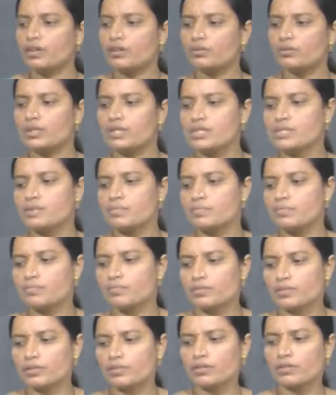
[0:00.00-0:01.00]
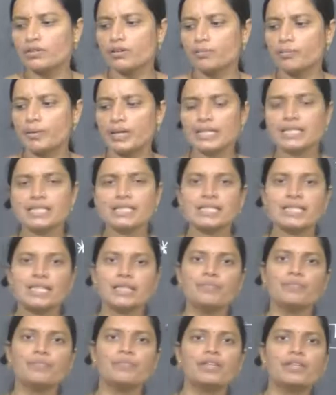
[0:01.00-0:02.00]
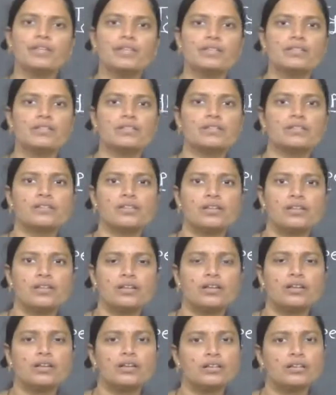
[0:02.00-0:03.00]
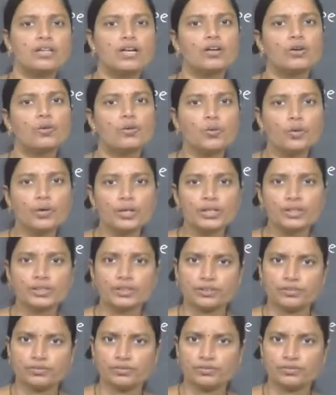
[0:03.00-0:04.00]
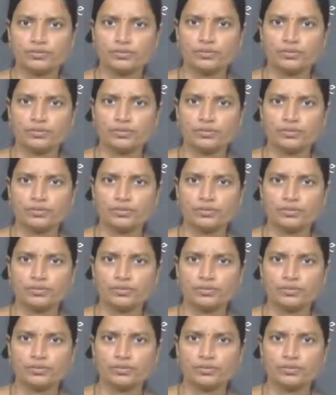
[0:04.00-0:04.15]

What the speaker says: Now the meristem is their origin.